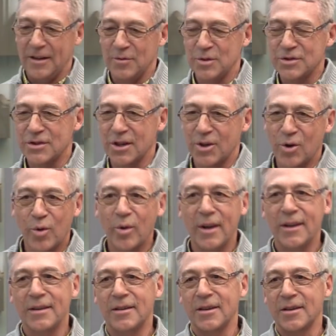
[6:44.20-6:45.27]
it was a
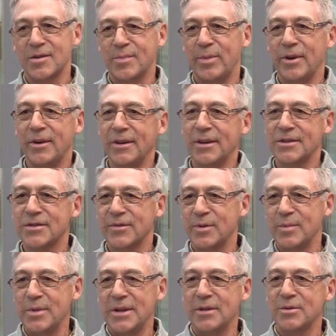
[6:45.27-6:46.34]
great experience for
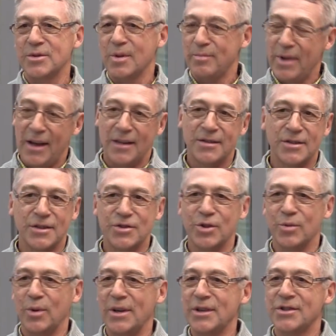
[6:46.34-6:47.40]
me. It was a bad
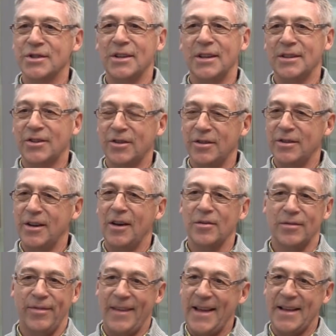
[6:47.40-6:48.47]
situation that turned
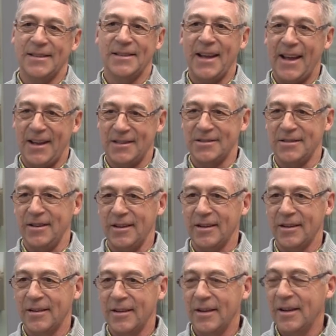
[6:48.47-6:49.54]
out fantastic,
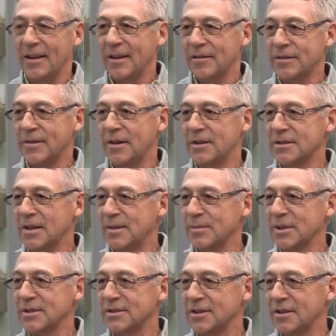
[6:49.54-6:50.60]
as far as I'm
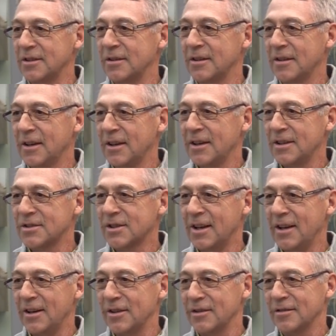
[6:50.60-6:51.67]
concerned. It's
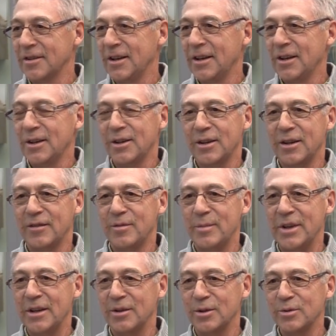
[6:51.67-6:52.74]
kind of given
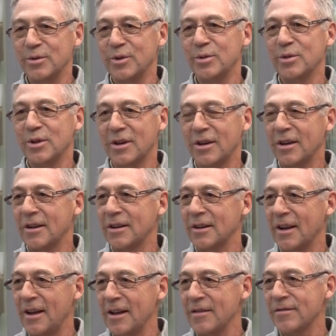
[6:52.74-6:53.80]
me a new look on
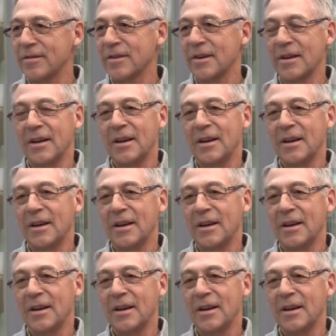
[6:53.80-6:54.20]
life.